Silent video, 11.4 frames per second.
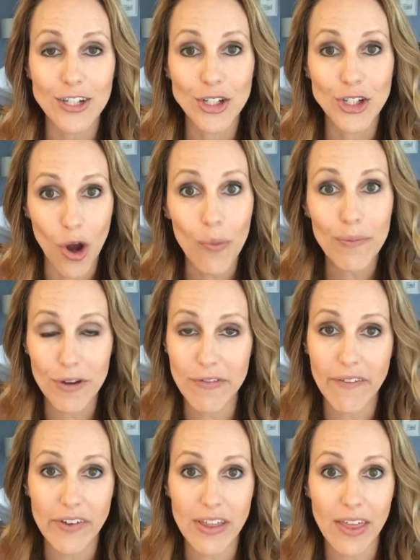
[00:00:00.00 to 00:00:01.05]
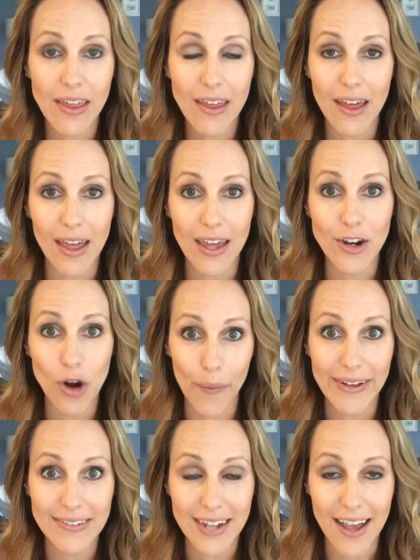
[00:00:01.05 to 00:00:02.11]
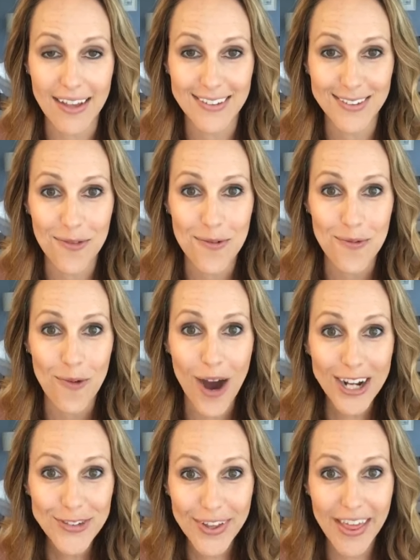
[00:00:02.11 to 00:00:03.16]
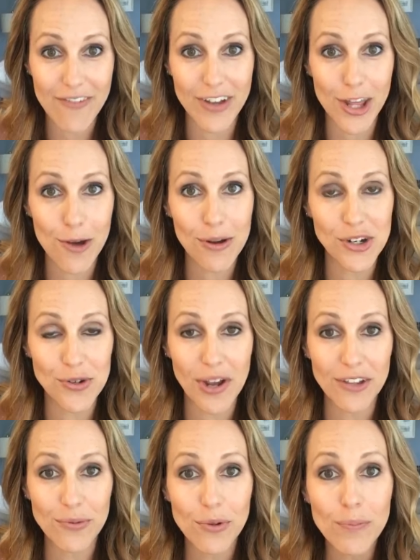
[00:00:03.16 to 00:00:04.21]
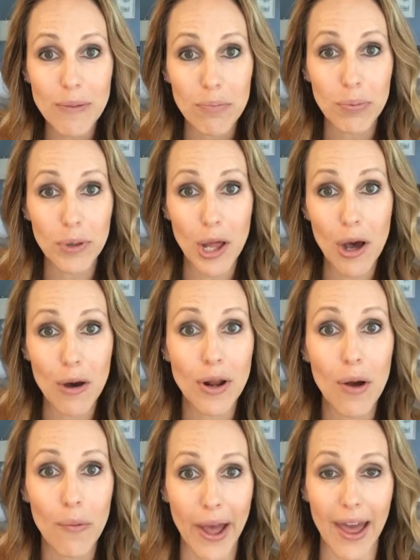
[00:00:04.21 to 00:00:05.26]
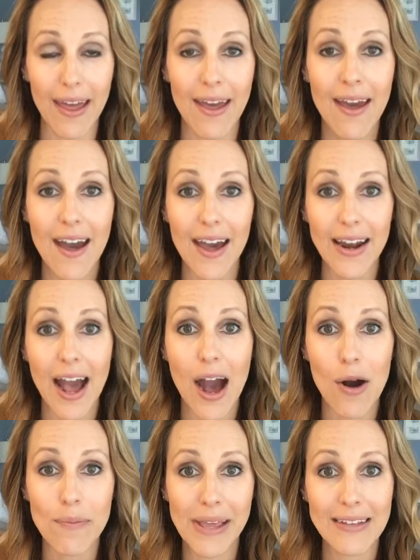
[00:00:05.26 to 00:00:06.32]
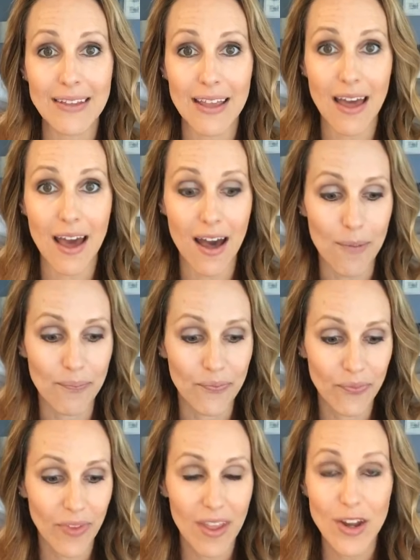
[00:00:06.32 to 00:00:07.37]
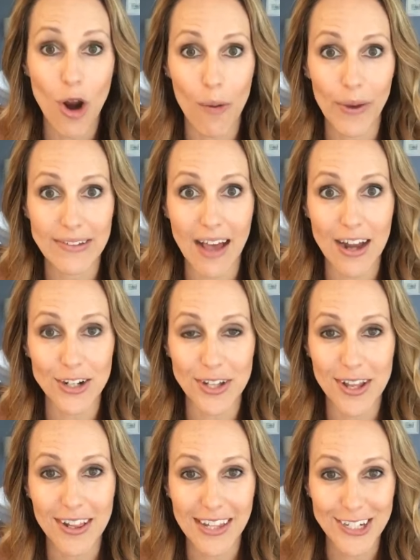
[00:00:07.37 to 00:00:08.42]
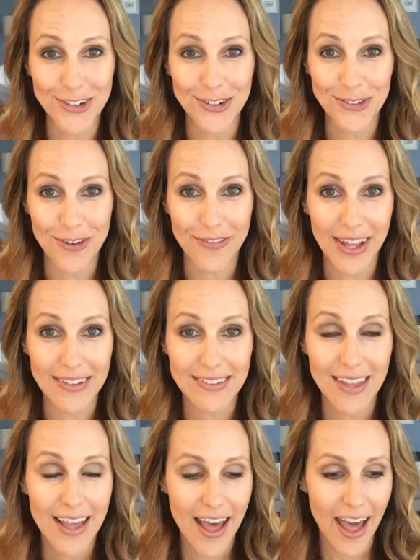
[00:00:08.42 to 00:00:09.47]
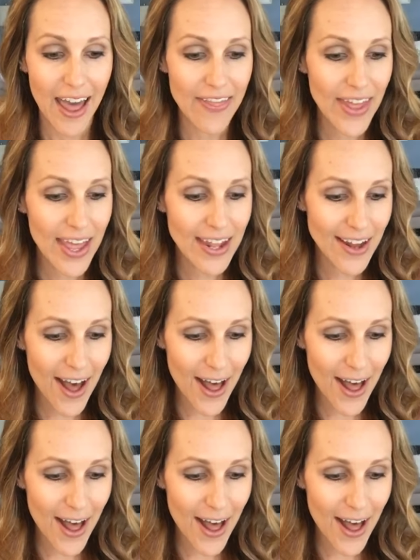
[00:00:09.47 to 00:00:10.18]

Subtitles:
don't remove everything, and Norwex does. So watch for that video, because you guys will be blown away at how amazing Norwex actually cleans your surface. And then